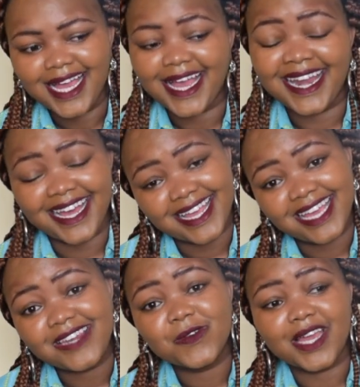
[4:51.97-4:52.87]
And
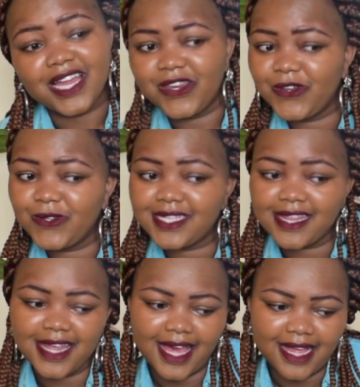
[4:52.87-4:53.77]
again, you can use
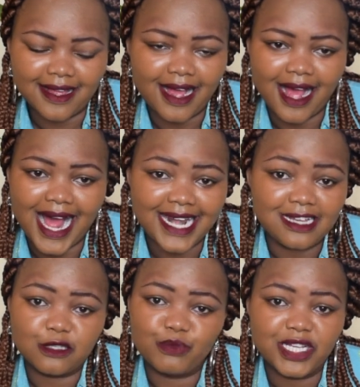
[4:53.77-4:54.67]
the other
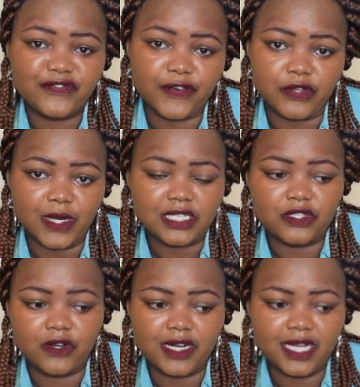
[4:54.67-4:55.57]
space for your
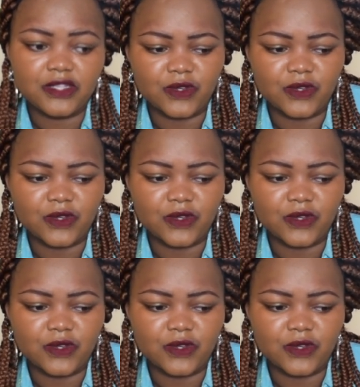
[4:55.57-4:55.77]
storage.